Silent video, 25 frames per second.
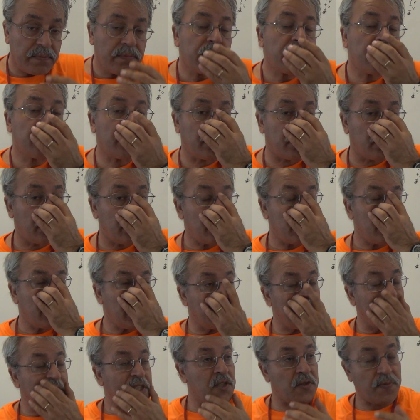If
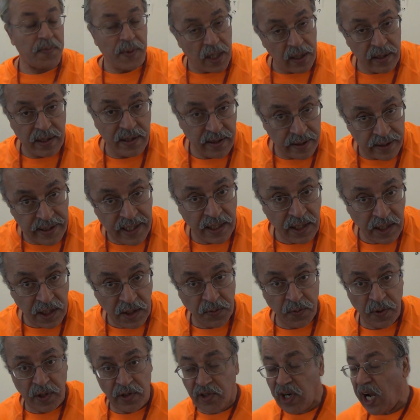it is marker, then it
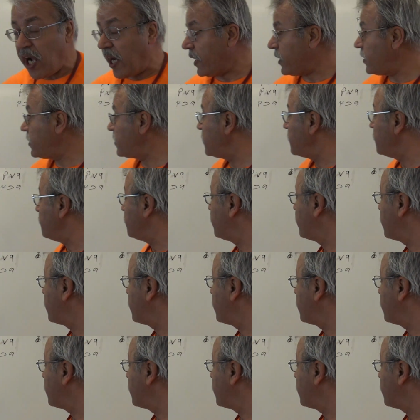will write.